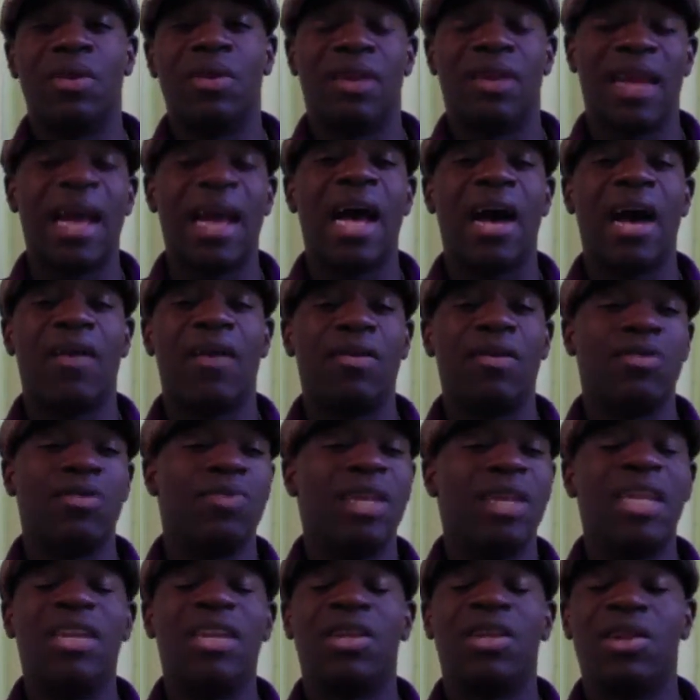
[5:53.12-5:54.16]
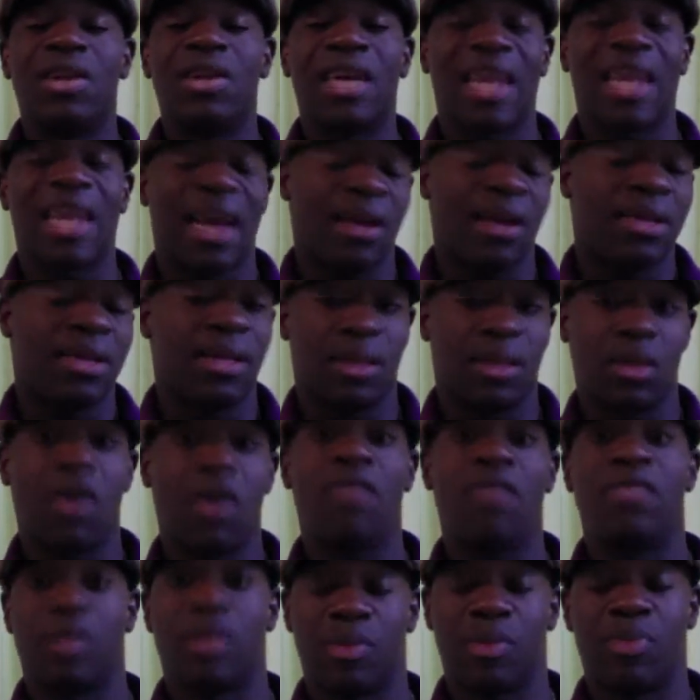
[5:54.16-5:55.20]
now is we need to look at how to
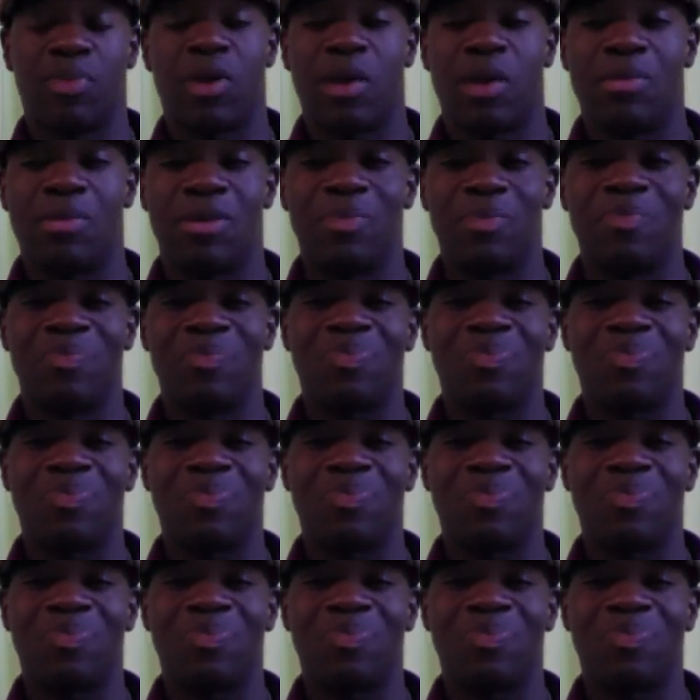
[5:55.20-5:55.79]
solve this problem.